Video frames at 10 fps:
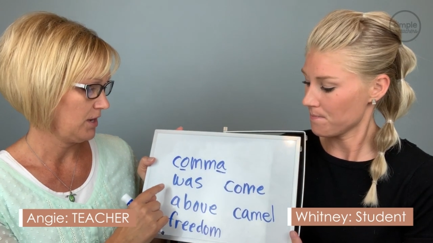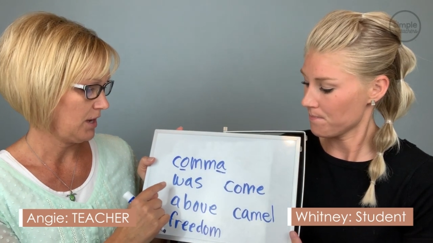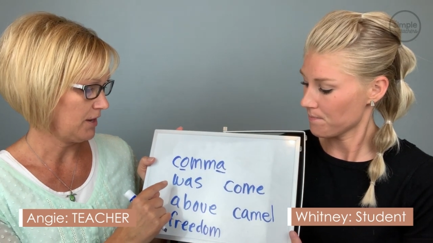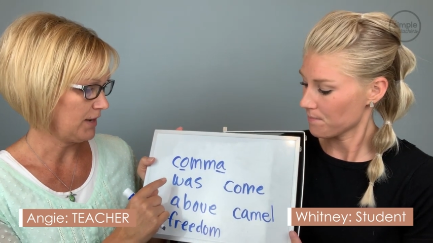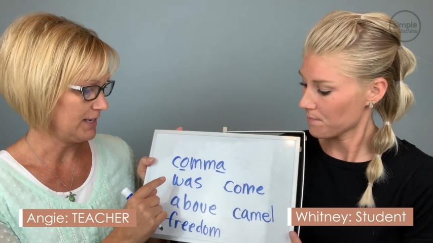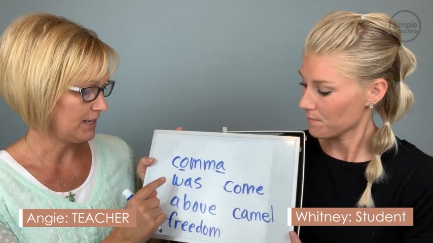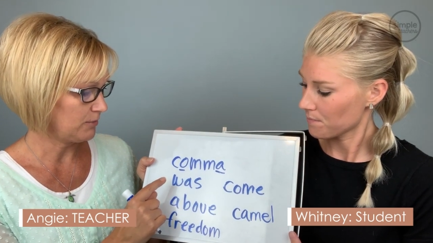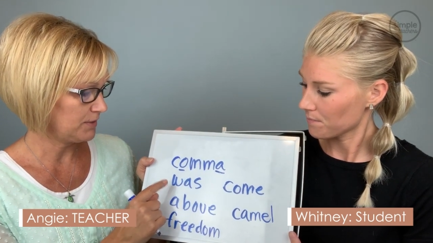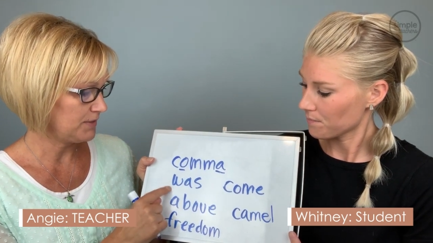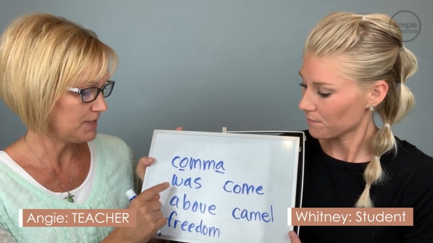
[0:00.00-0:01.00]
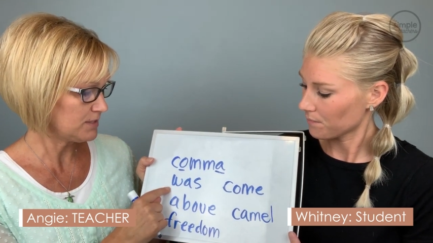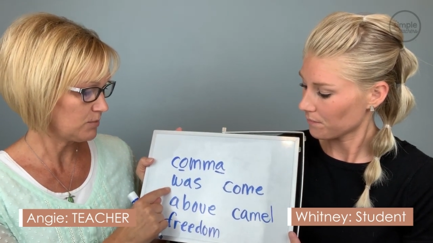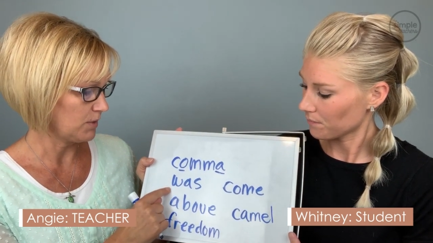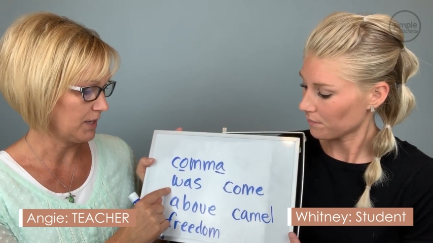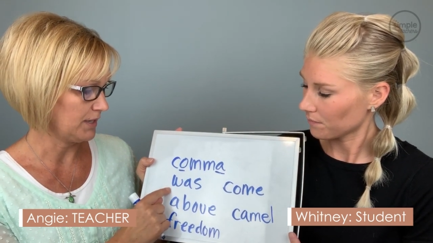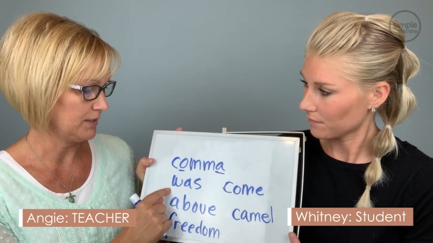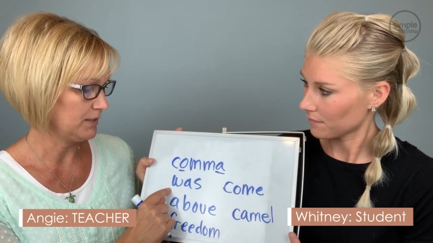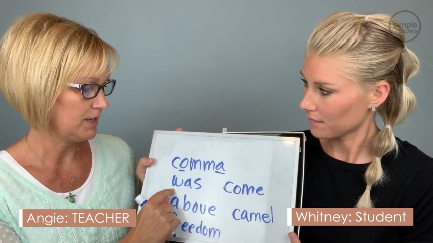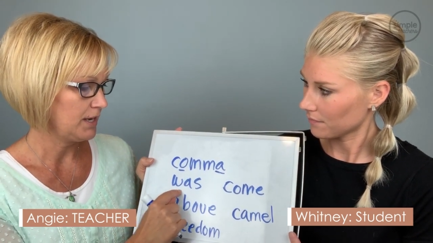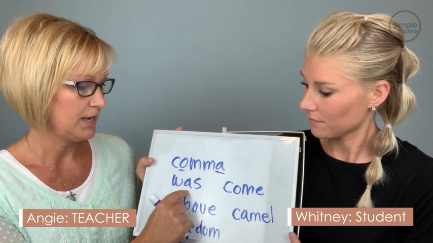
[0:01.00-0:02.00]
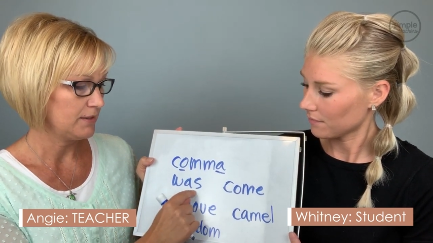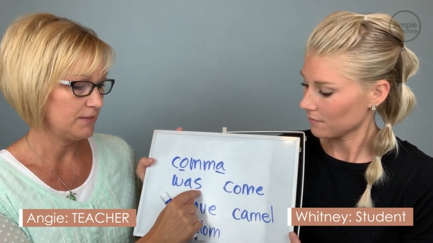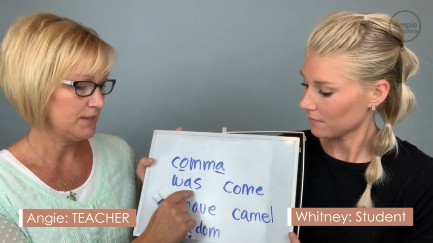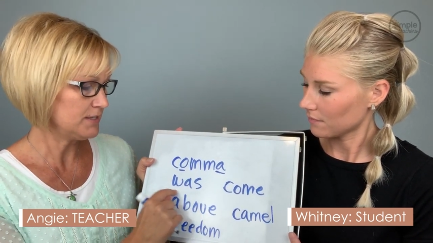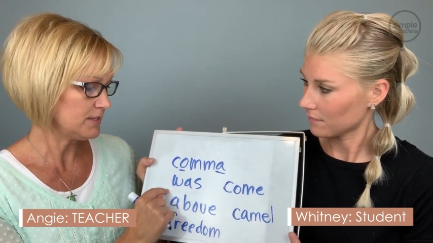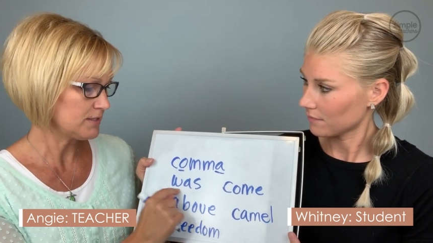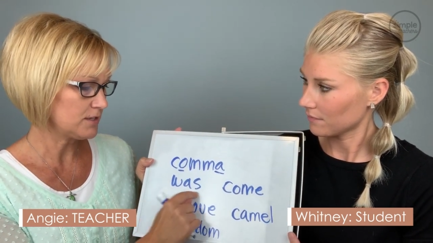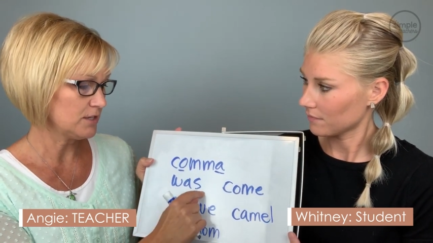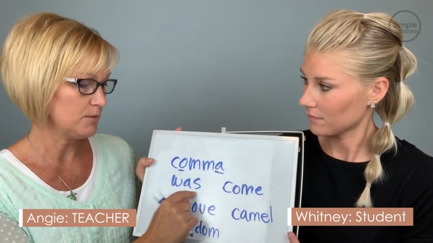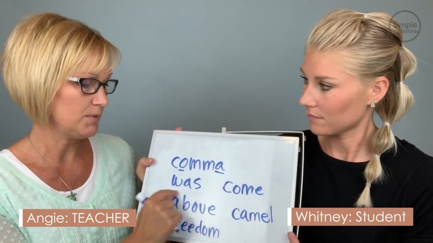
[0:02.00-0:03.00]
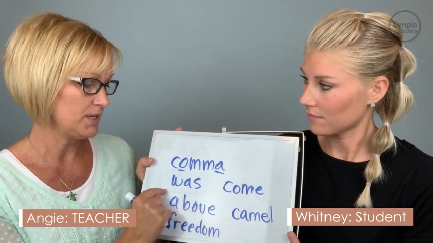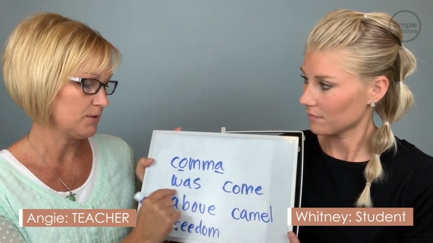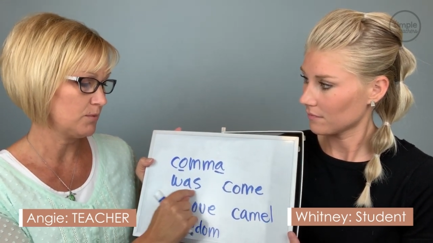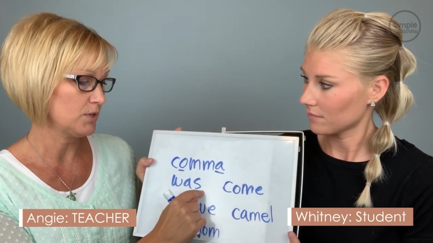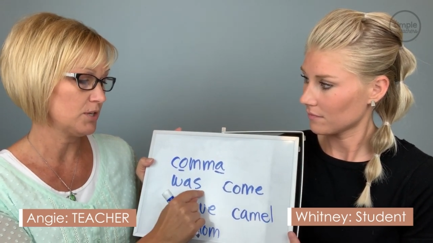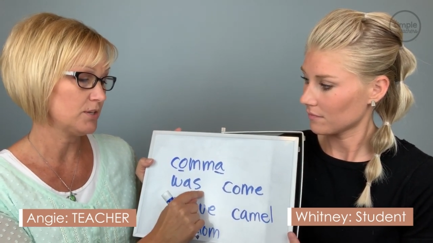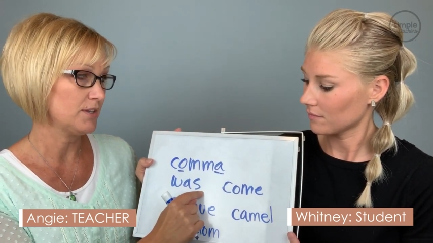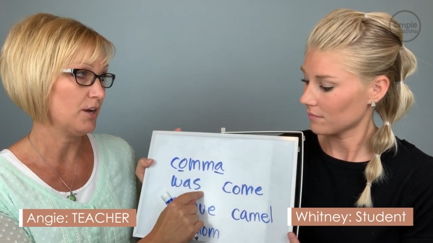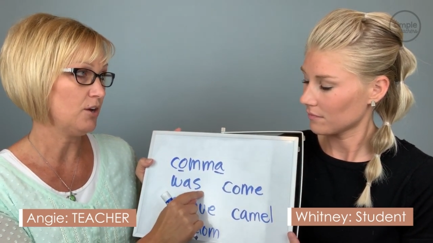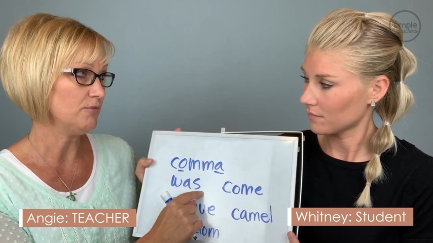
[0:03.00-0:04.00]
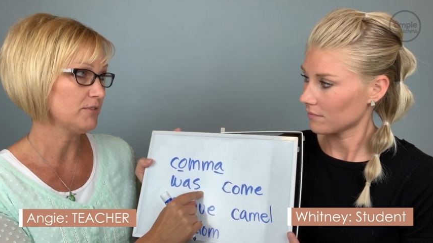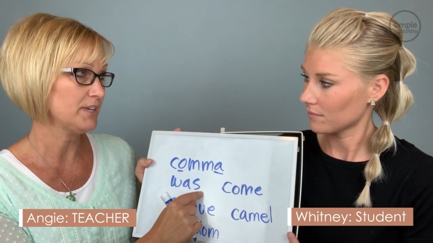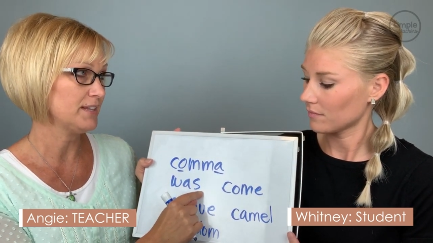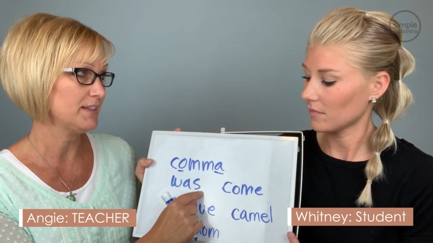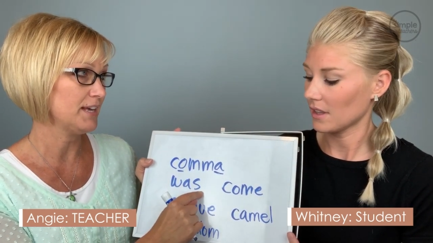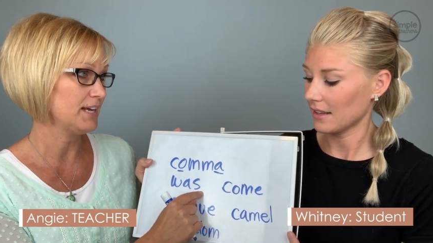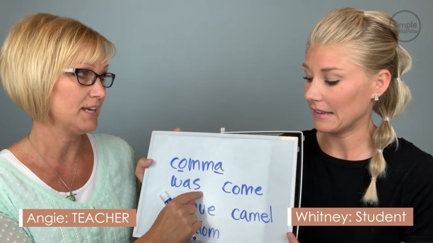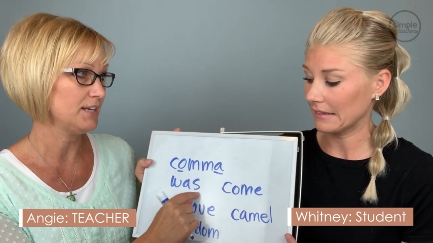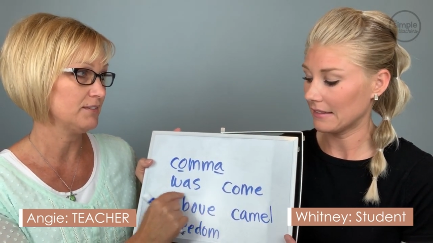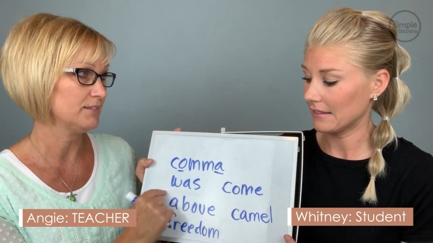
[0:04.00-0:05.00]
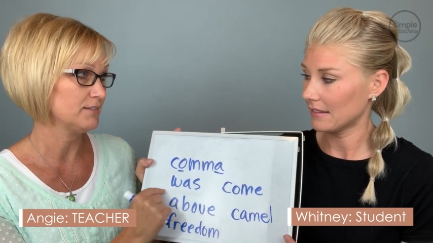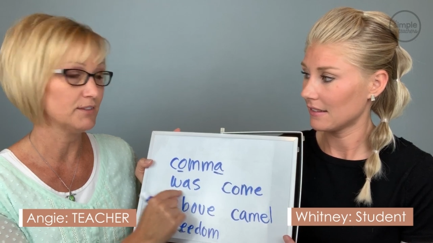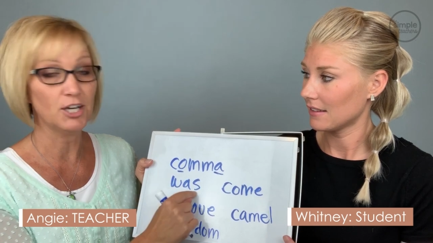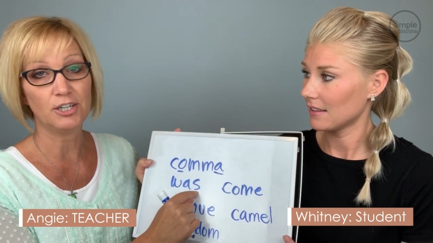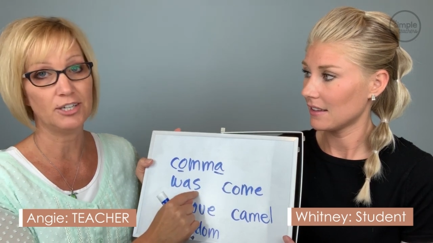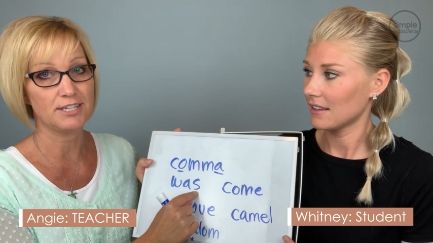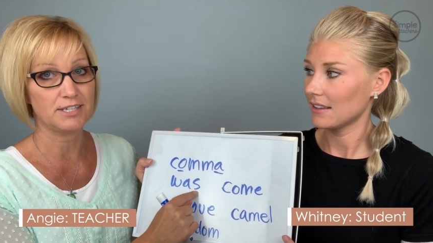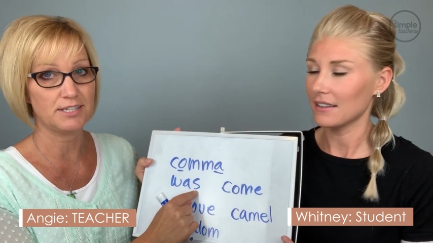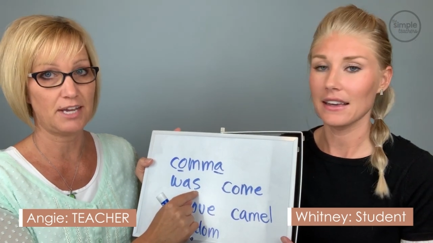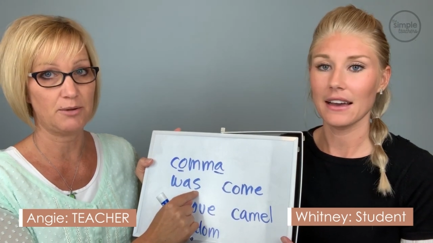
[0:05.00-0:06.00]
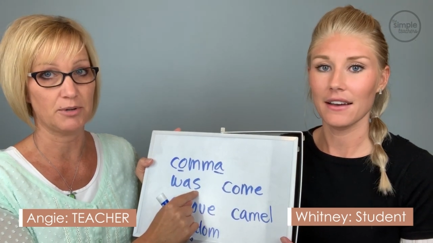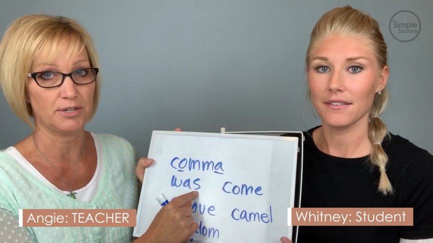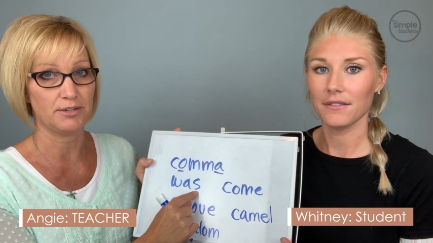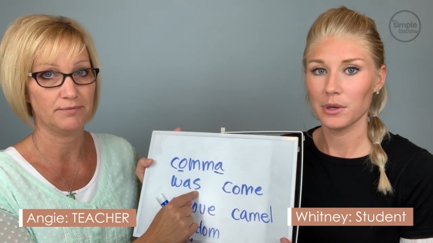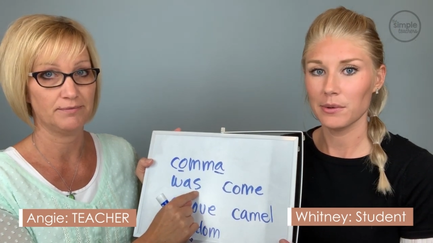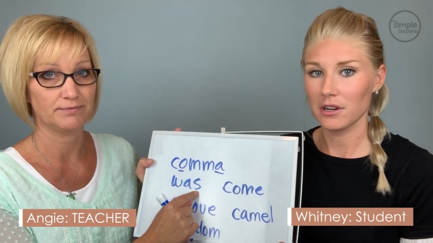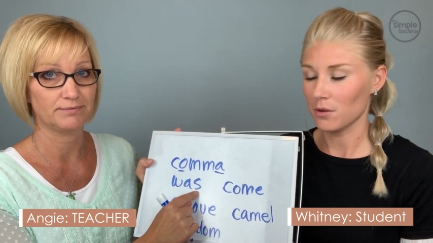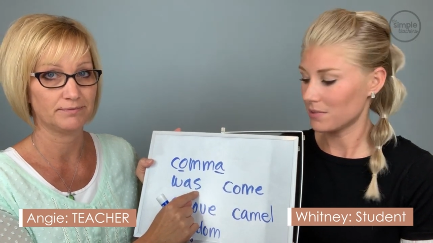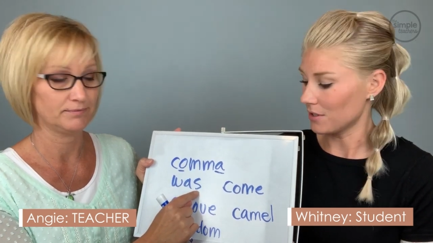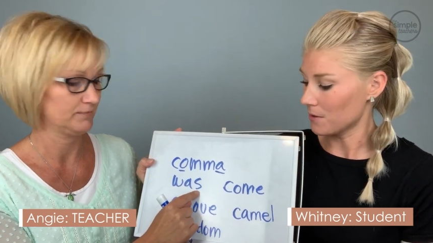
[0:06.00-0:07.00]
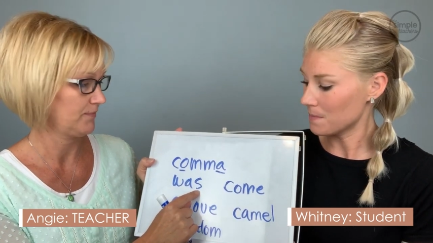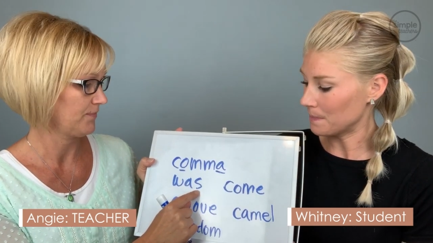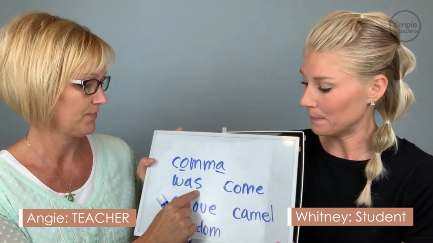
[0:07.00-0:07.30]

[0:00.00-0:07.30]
Speaker 1: All right, now with this one, this is going to be a word that hopefully they learn as a sight yeah, word. We would hope so.